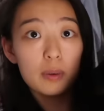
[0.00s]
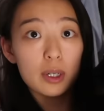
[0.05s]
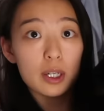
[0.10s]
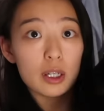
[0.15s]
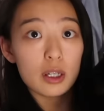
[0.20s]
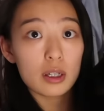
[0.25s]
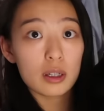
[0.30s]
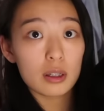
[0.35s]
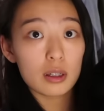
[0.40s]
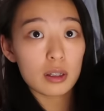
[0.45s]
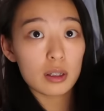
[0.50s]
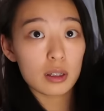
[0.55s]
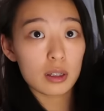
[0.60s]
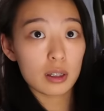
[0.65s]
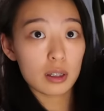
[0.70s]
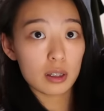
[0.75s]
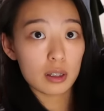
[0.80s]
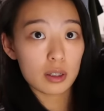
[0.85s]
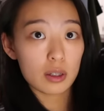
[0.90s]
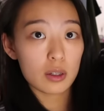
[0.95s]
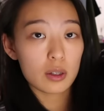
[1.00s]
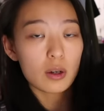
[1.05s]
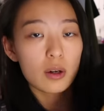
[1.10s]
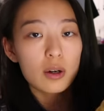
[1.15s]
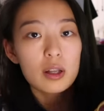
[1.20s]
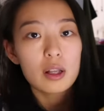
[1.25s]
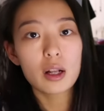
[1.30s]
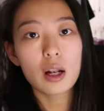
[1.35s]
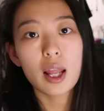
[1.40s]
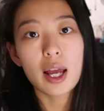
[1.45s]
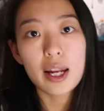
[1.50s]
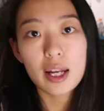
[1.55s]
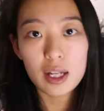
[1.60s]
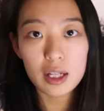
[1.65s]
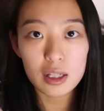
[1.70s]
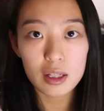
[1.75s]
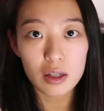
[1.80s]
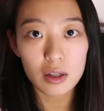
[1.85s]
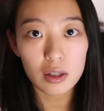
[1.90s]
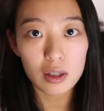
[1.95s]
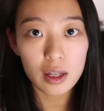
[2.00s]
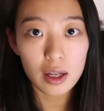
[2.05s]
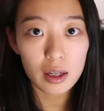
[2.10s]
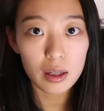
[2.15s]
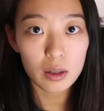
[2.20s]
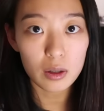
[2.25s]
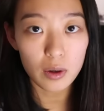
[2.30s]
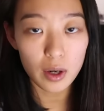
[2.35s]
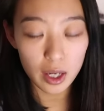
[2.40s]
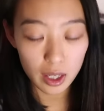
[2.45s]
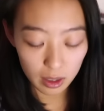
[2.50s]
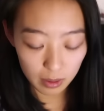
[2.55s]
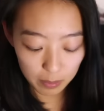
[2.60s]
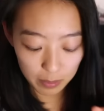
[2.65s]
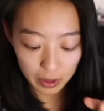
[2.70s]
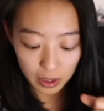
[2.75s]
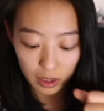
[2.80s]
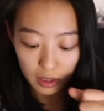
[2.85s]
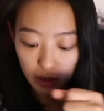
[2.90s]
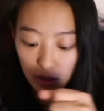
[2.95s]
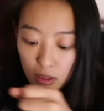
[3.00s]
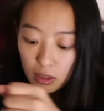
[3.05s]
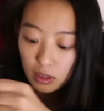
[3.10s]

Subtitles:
one. Sorry, the lighting's not that great, but